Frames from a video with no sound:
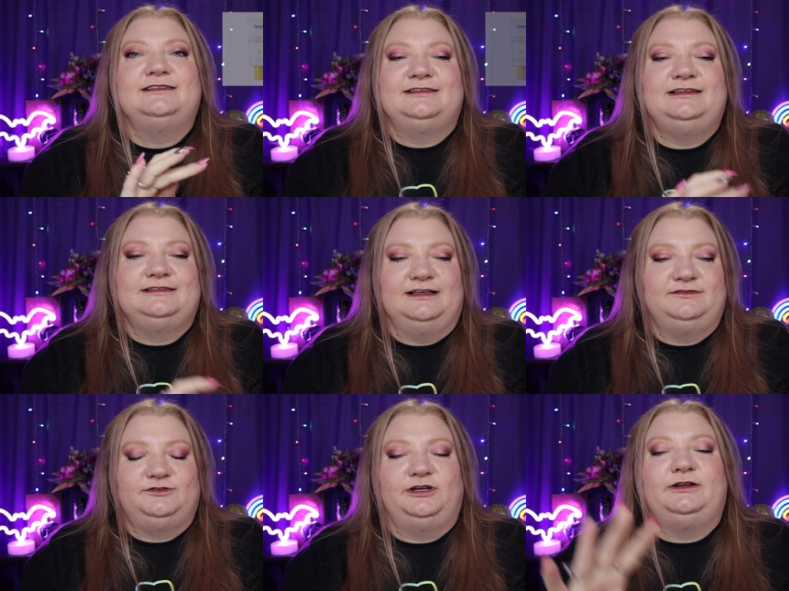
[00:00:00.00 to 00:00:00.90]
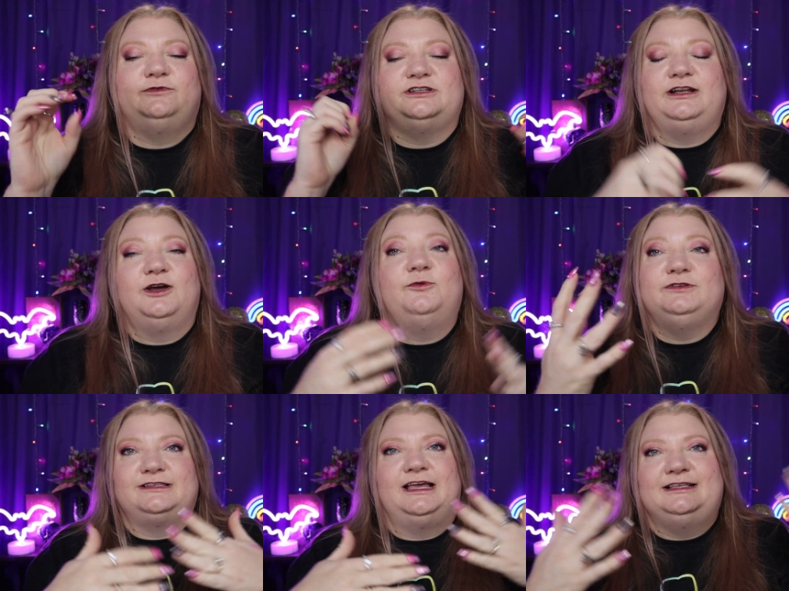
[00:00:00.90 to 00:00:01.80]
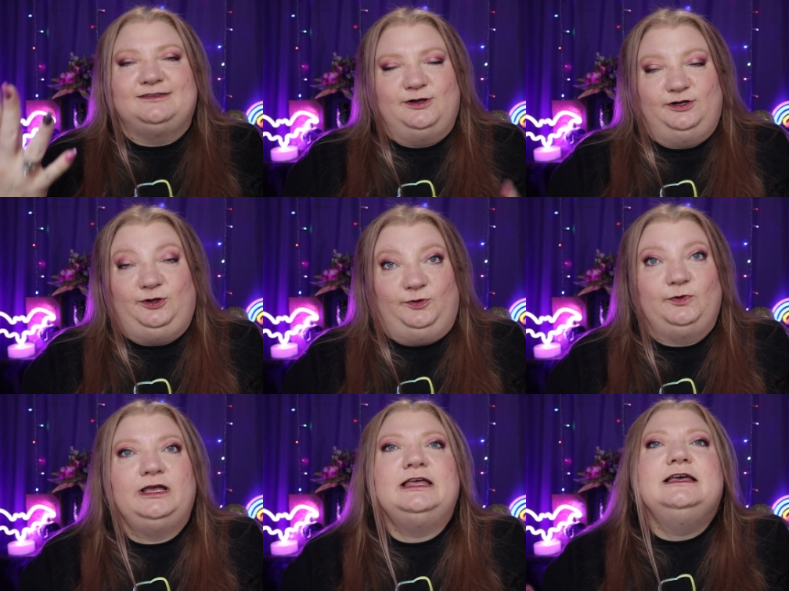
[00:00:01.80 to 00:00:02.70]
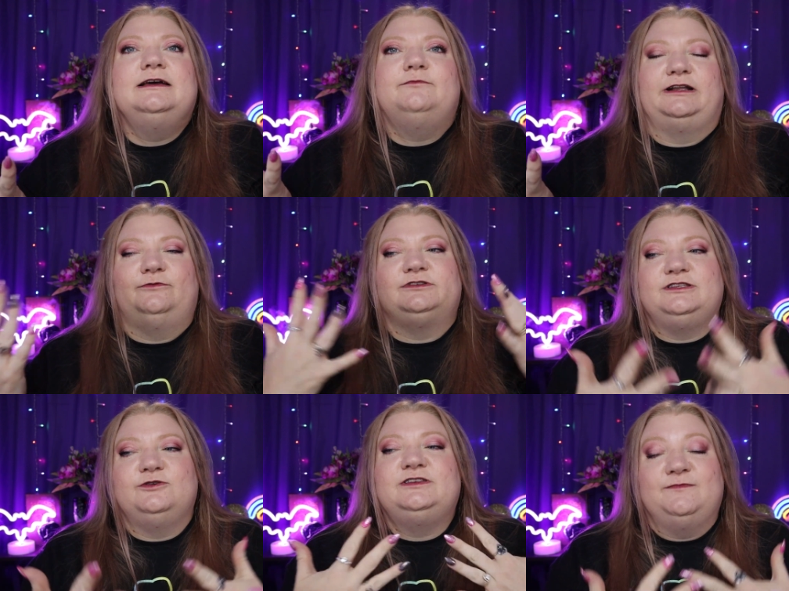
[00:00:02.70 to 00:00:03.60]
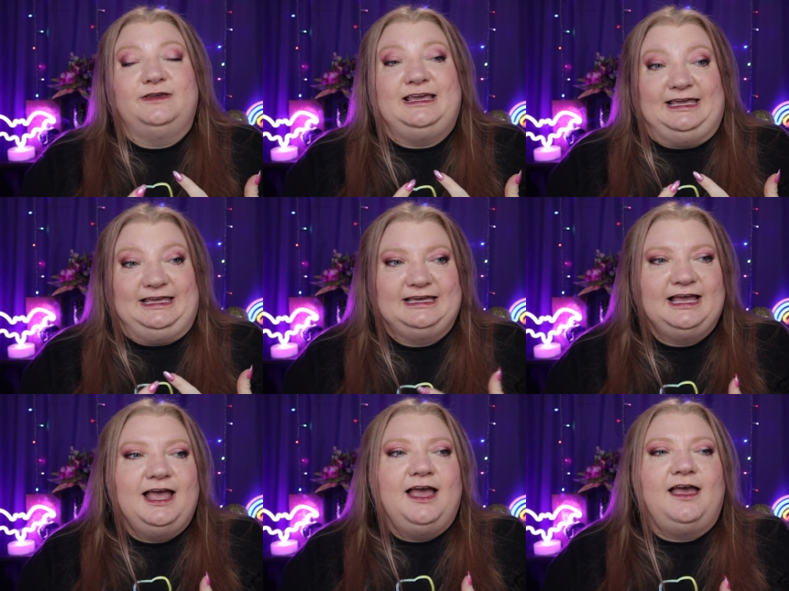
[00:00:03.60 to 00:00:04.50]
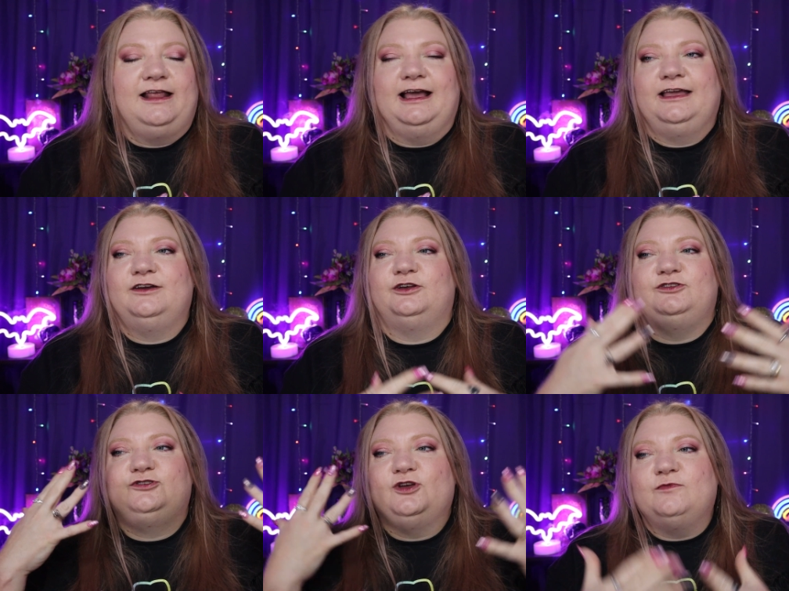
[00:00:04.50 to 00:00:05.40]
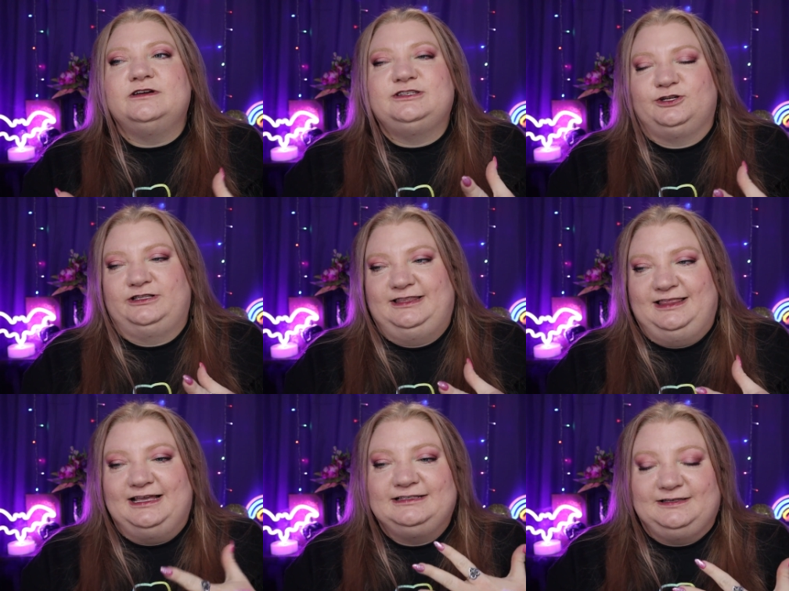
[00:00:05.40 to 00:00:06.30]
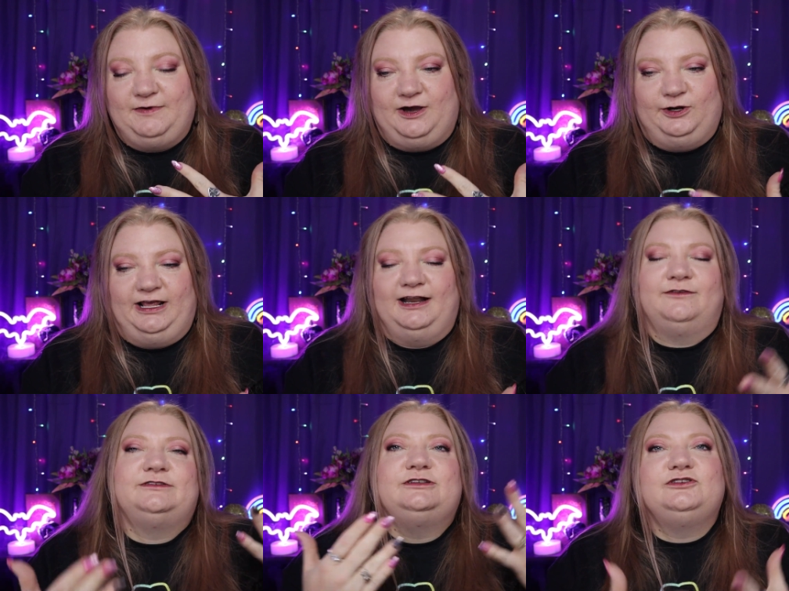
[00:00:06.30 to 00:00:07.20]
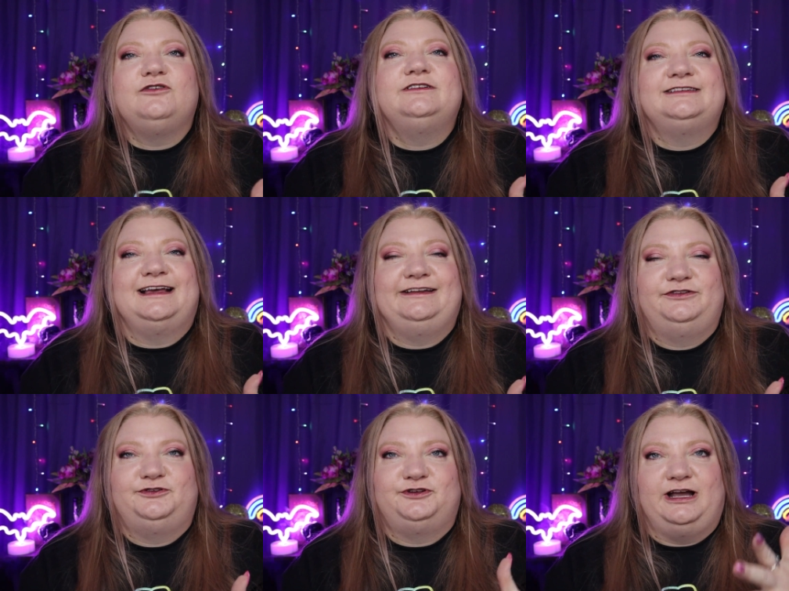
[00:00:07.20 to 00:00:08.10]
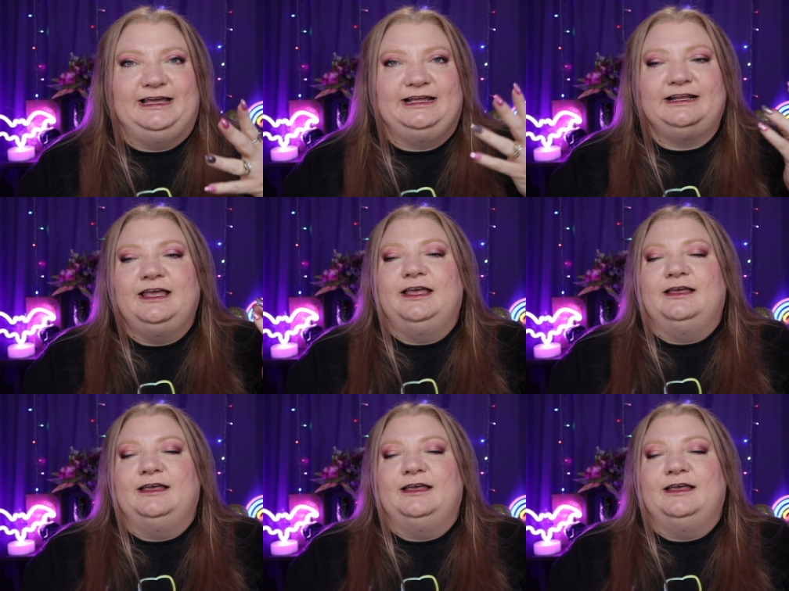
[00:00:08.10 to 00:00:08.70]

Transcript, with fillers: Unseen Sunscreen, which I know is not new, but it was new to me. And I heard so much good things about it, and I was so excited to try it